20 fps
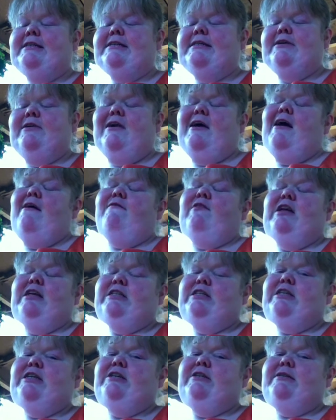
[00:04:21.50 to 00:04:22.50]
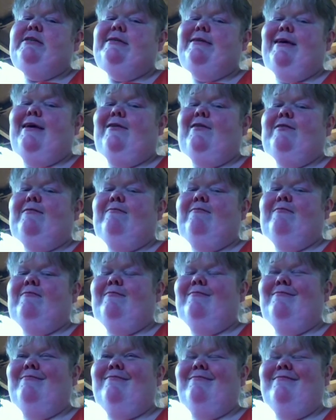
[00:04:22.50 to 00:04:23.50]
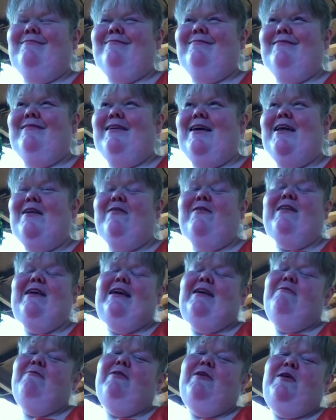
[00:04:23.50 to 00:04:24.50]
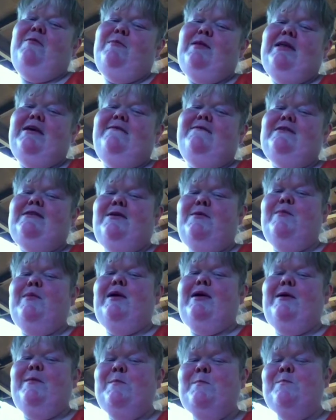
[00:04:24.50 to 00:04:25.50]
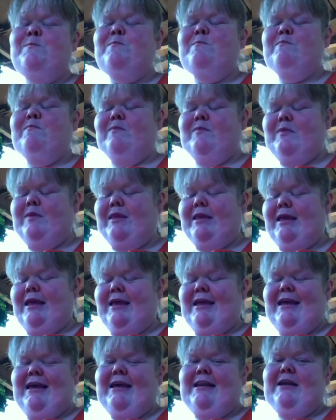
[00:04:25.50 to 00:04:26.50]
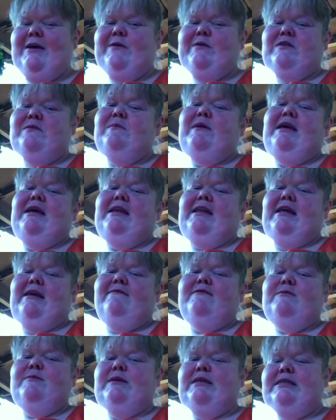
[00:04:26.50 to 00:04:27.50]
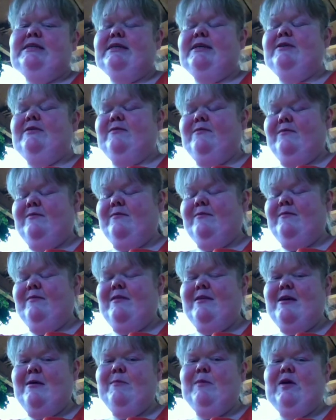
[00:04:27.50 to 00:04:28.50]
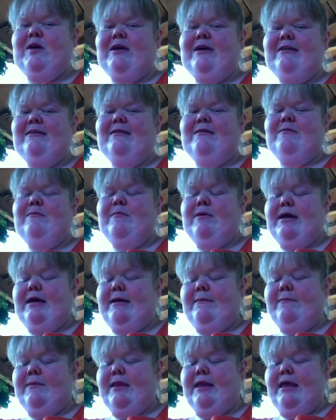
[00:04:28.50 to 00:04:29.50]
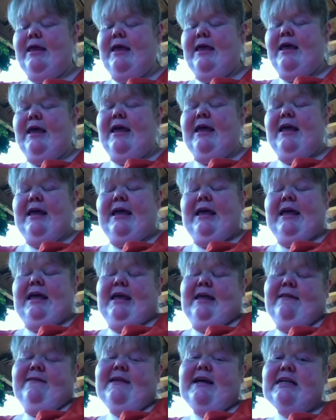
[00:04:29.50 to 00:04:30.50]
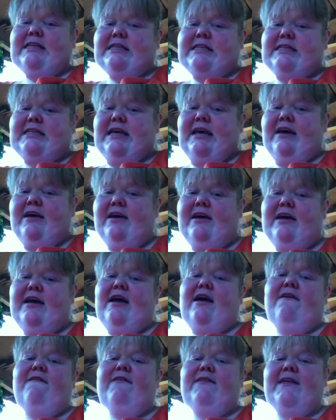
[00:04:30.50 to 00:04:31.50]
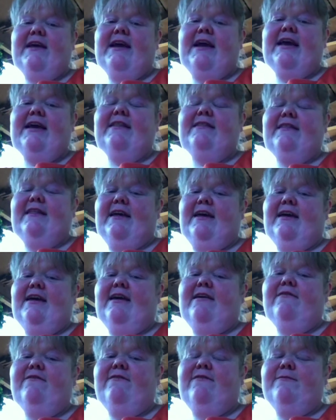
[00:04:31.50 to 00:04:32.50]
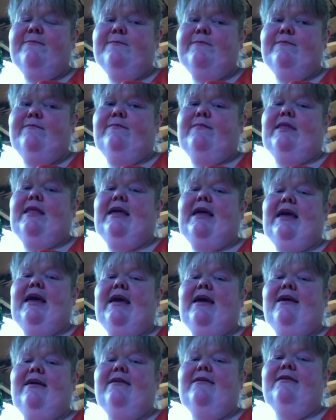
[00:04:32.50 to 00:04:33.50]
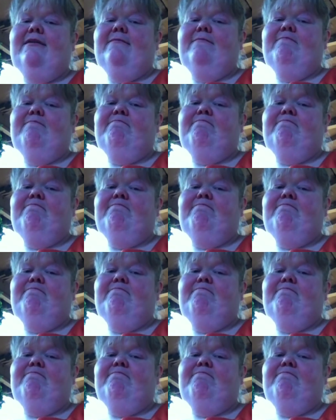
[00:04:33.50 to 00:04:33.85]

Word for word: So I have an excuse now. I don't think he really believes that, but he knows me and loves me, so I'm good. But that's everything I can think of, and